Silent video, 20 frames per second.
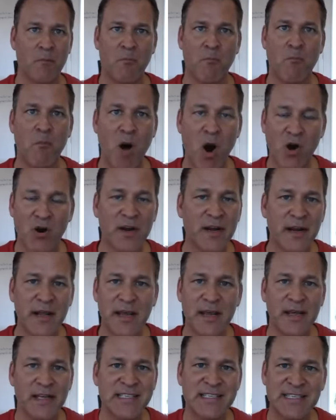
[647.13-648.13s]

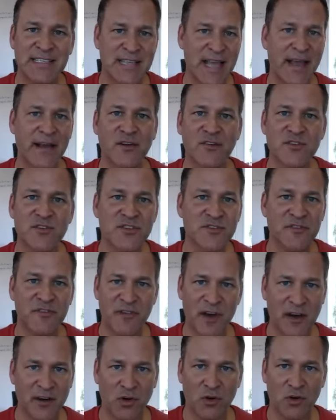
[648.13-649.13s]
marketing and sales
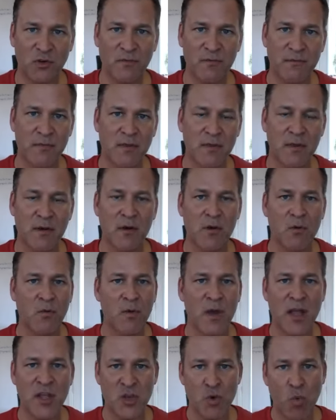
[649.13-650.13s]
funnel,
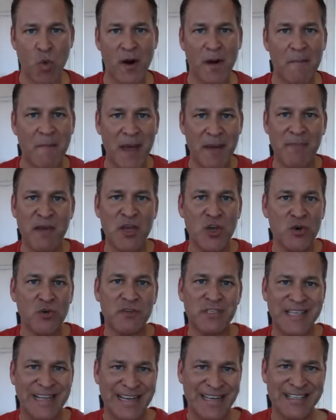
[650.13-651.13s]
and you want to maybe
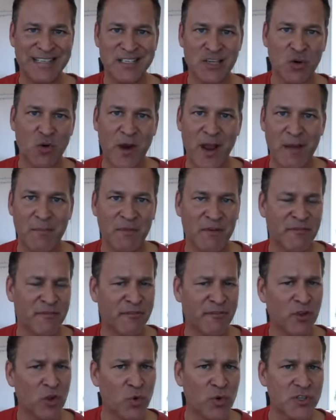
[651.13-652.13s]
use Instagram
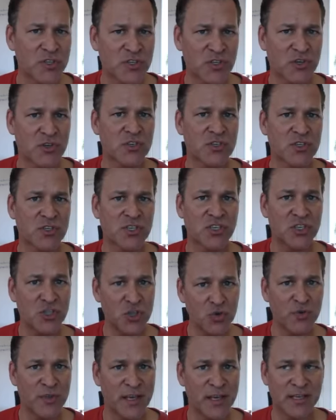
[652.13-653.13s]
influencers to
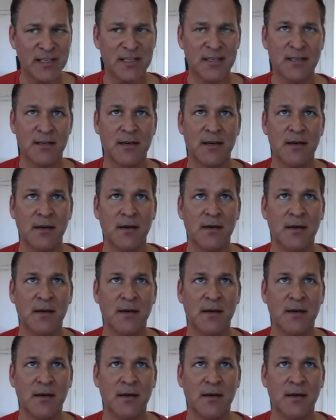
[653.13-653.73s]
do this.